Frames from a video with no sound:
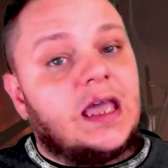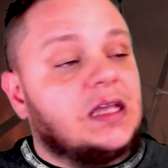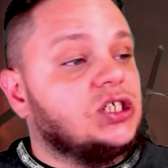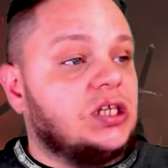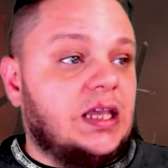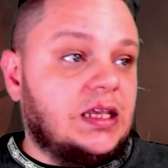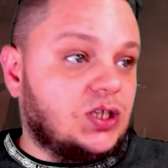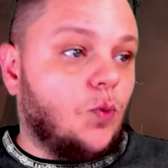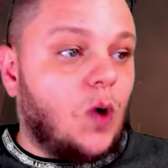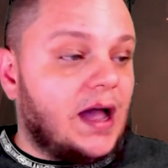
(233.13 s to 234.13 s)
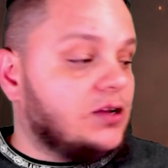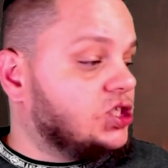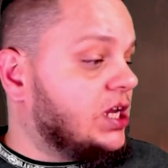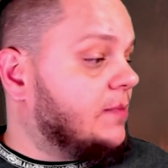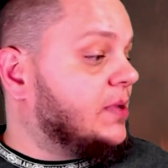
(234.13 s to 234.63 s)
He is a wild
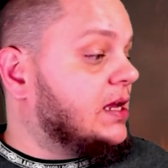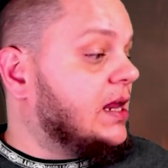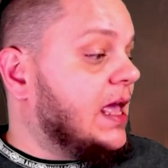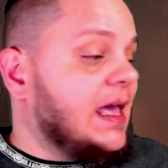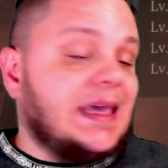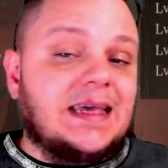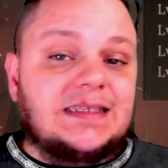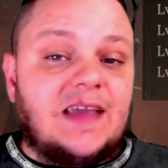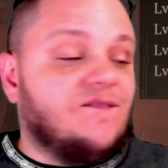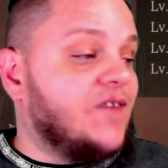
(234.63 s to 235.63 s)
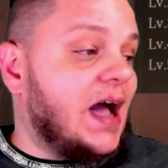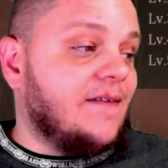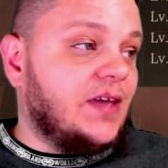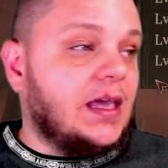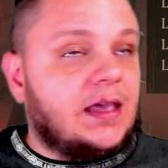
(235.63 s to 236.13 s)
champion. He has a
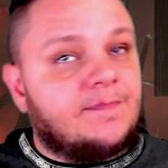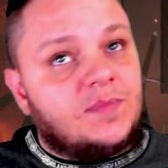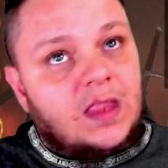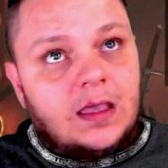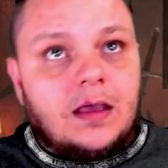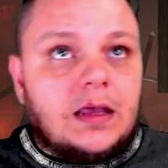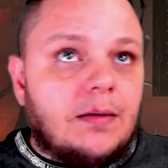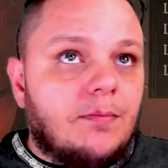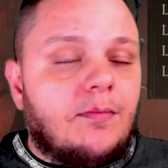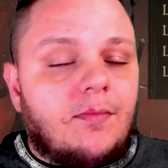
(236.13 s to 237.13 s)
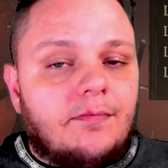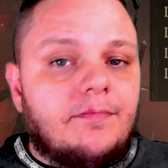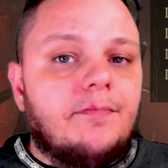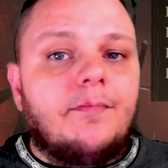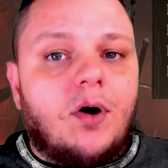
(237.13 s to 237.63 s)
5-hit.
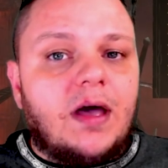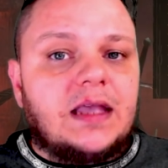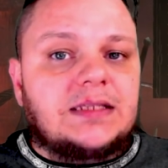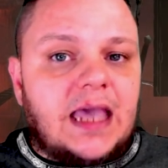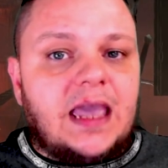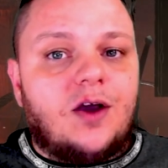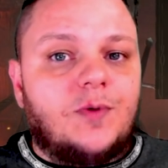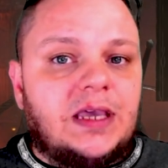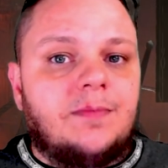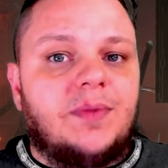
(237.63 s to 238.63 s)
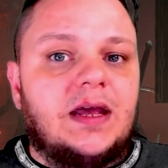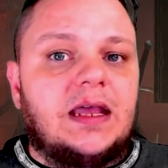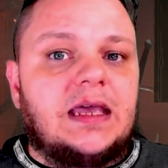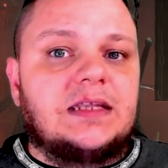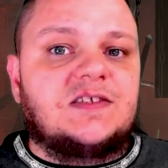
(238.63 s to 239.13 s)
It's AoE,
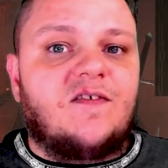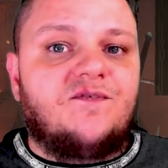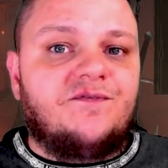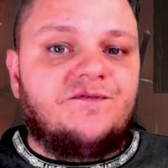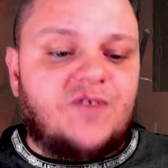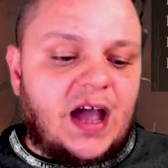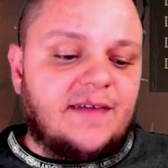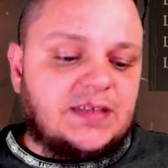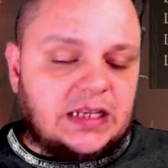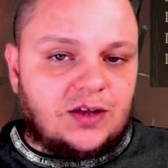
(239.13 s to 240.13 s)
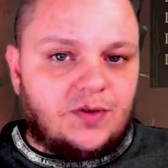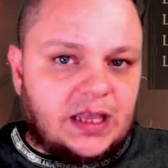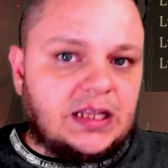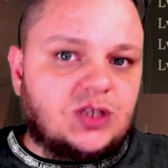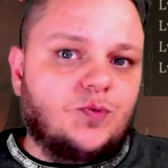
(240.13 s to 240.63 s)
but it's 5 single
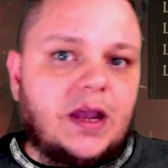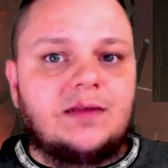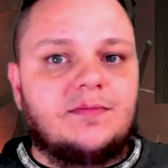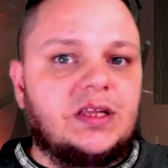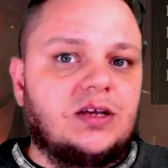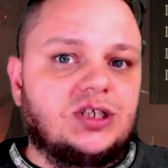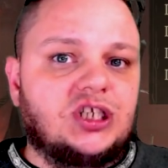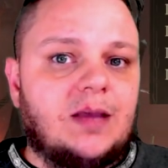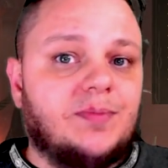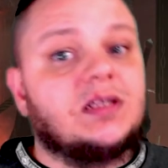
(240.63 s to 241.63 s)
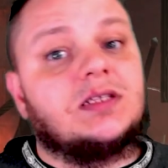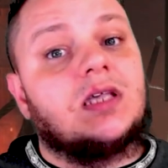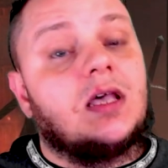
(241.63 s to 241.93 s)
hits randomly on champions.